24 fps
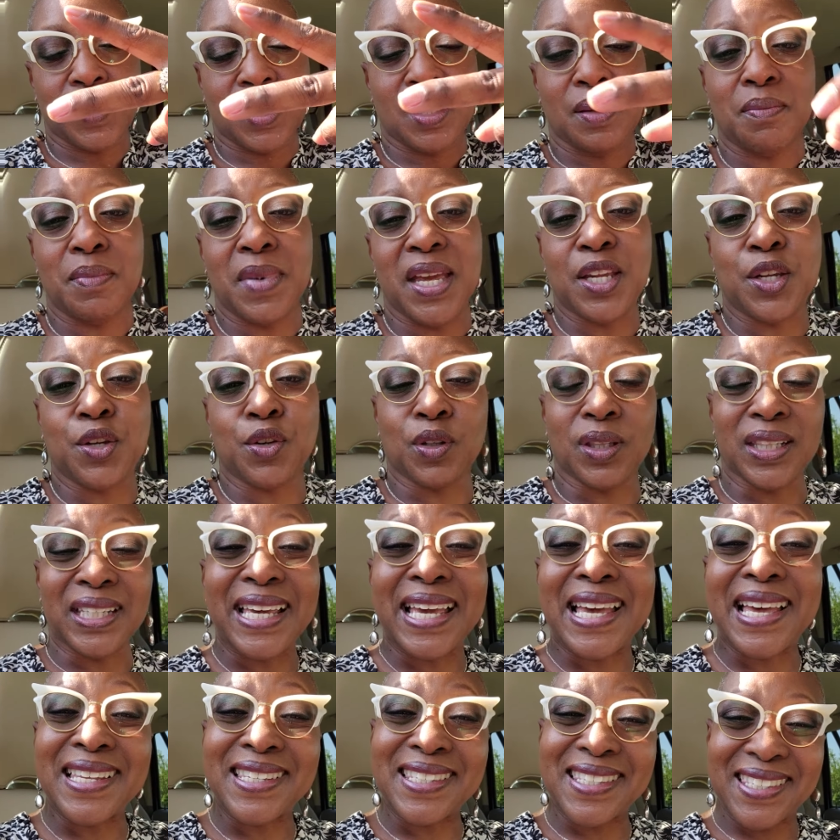make your
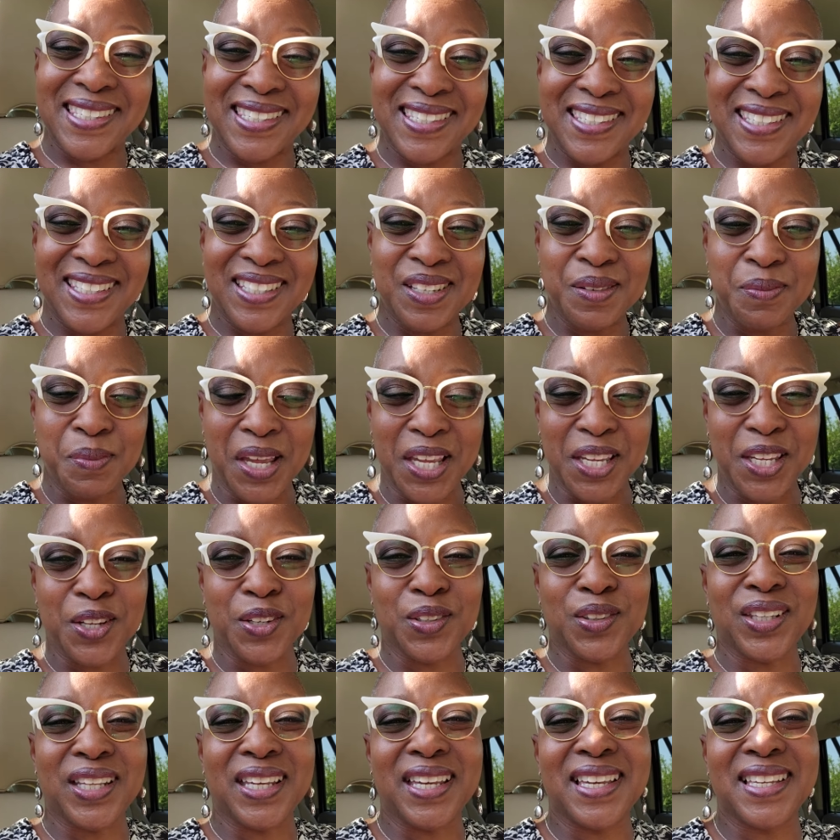list, make your
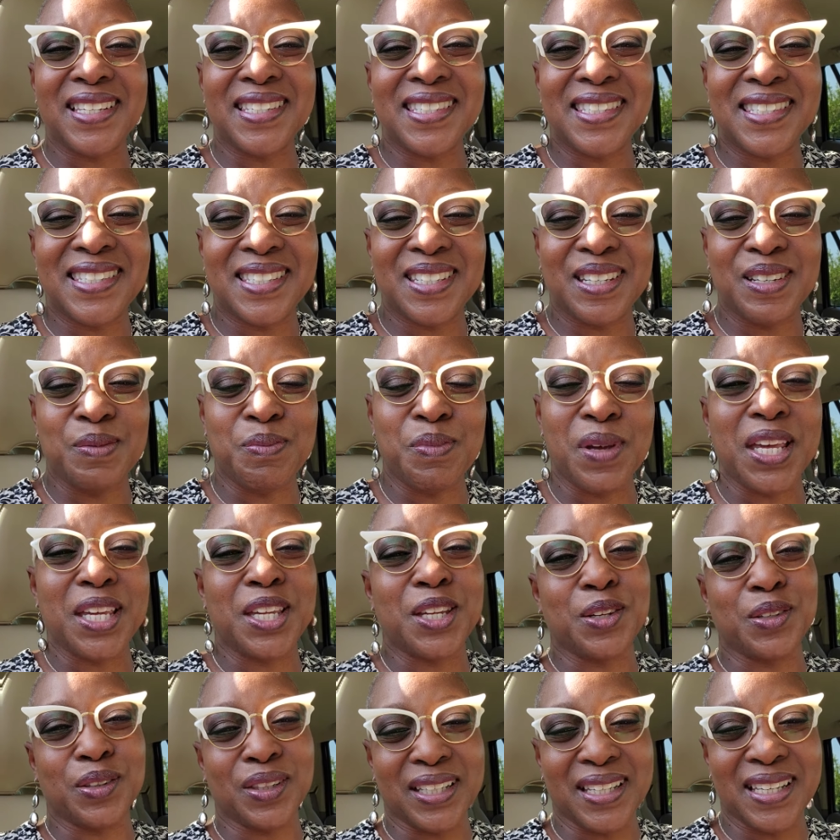list, make
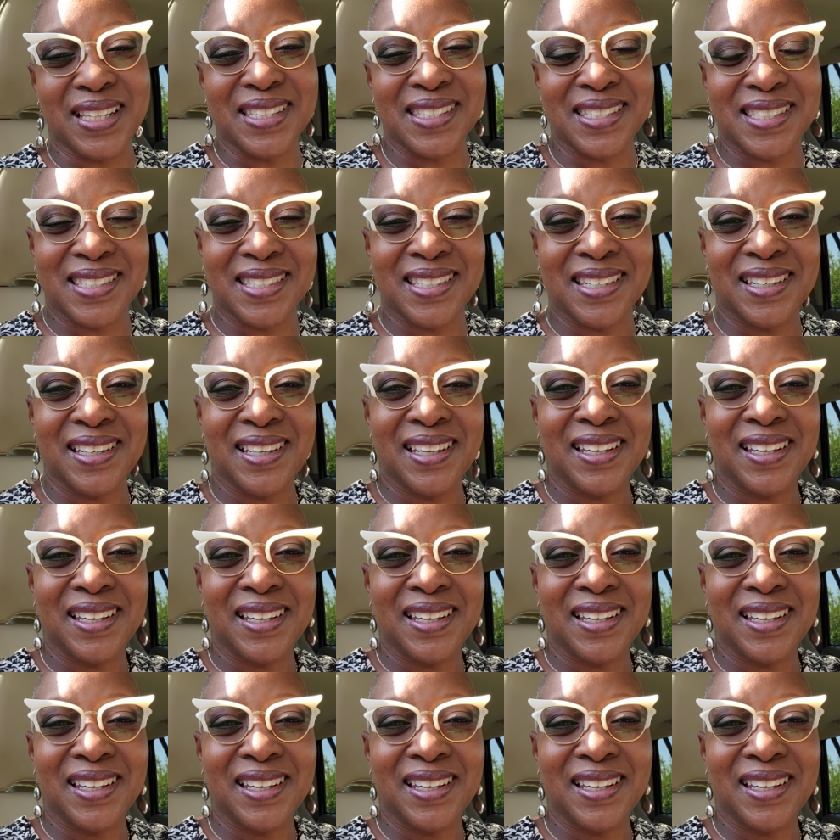your list,